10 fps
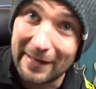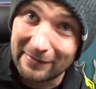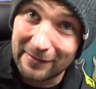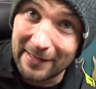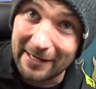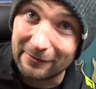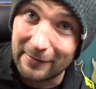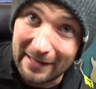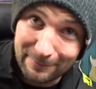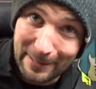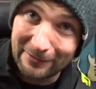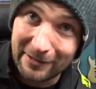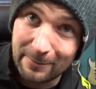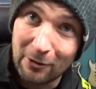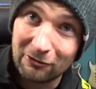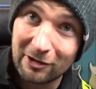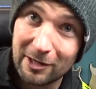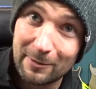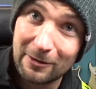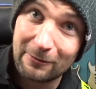that's the lick. So that's basically the motion you're
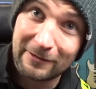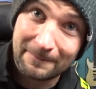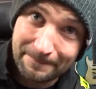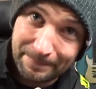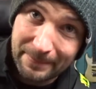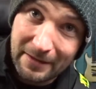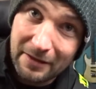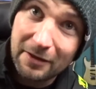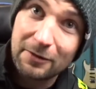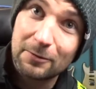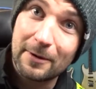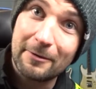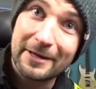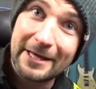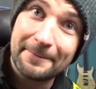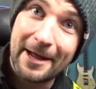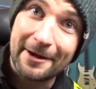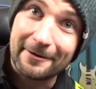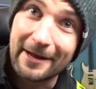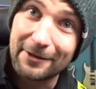gonna be using throughout E
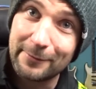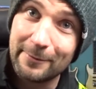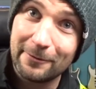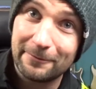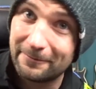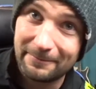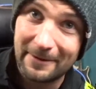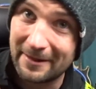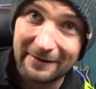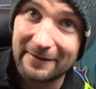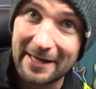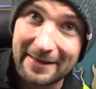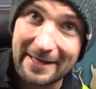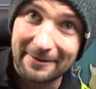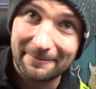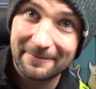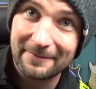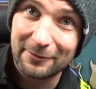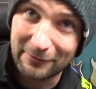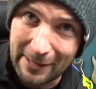minor as we move in this lick thing.
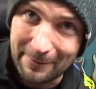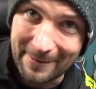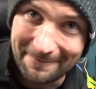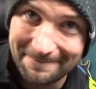So stay with me.